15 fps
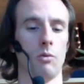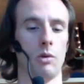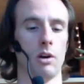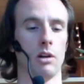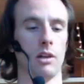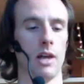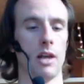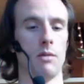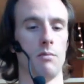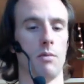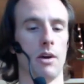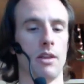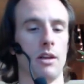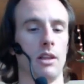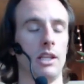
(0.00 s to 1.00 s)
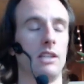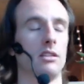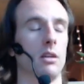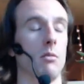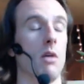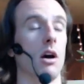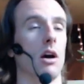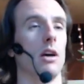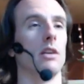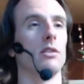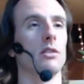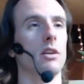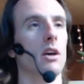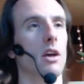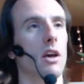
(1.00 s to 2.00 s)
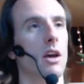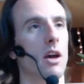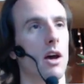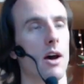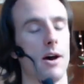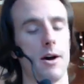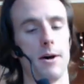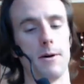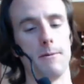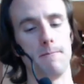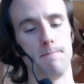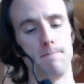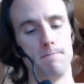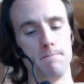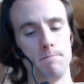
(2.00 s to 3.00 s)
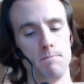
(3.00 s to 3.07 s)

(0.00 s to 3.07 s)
"We are led by the least among us." Mm-hmm. Um,